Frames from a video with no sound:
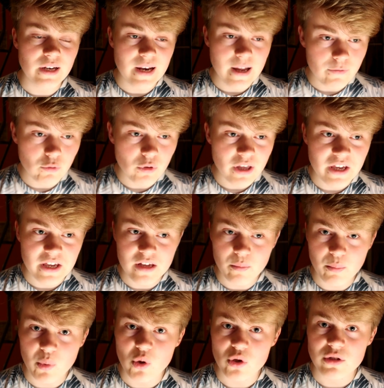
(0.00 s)
the level that he
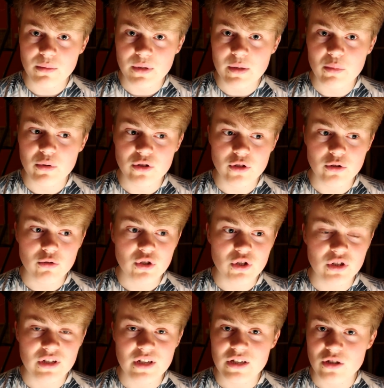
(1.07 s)
can possibly produce,
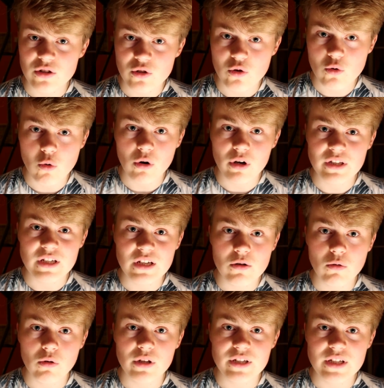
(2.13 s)
because he's a quality,
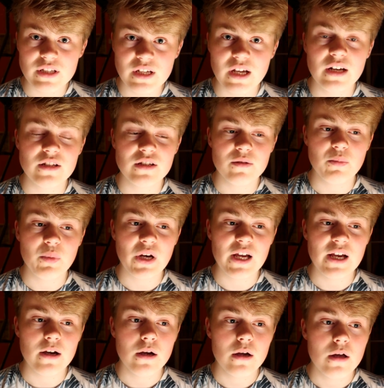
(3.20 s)
talented
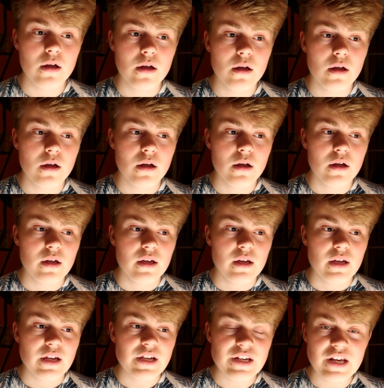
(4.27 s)
player,
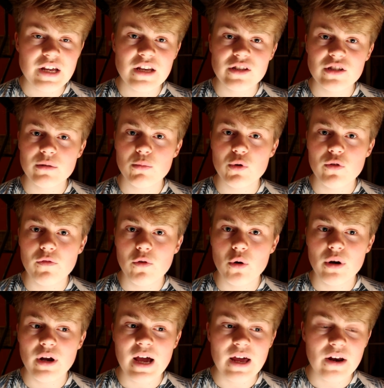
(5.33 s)
he needed to move
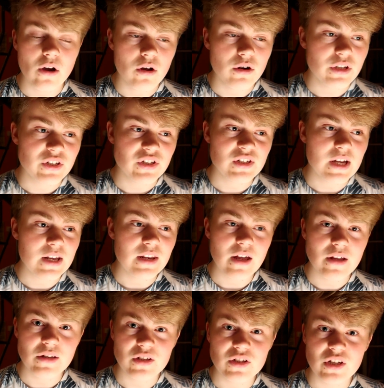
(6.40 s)
on, and I understand
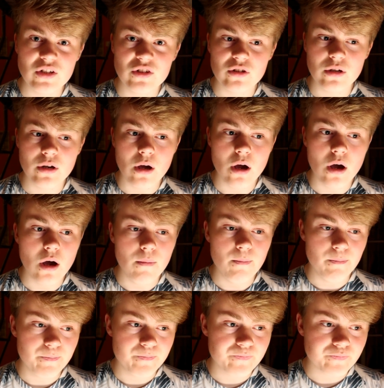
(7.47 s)
that decision.
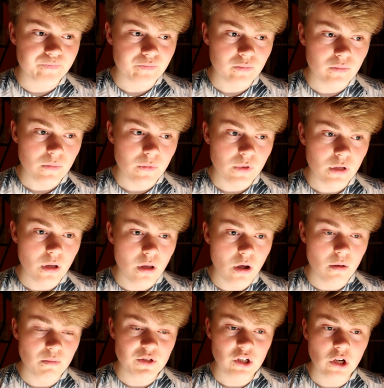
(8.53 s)
I'm
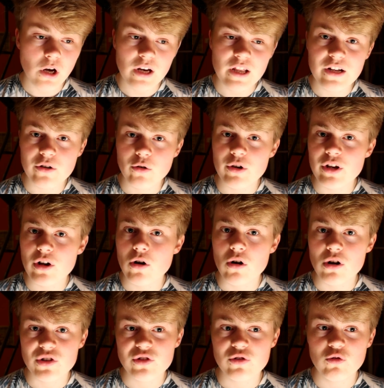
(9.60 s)
slightly annoyed at
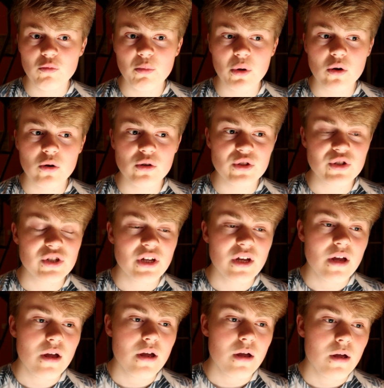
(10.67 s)
Arsenal because
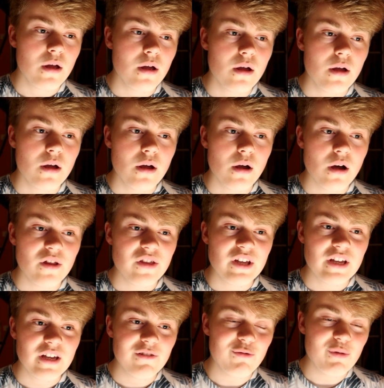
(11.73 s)
I
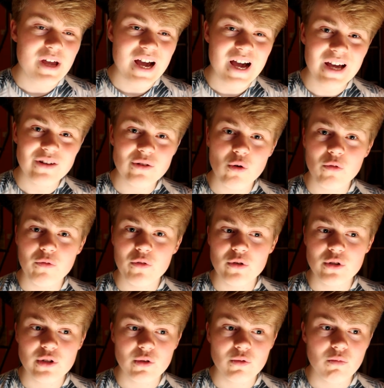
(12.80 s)
think if we had
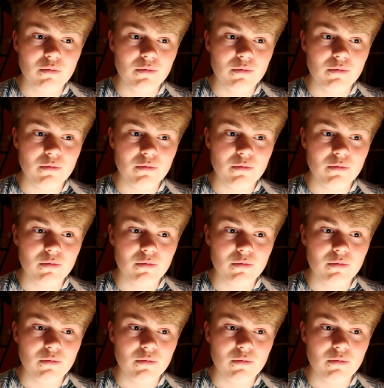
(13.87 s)
offered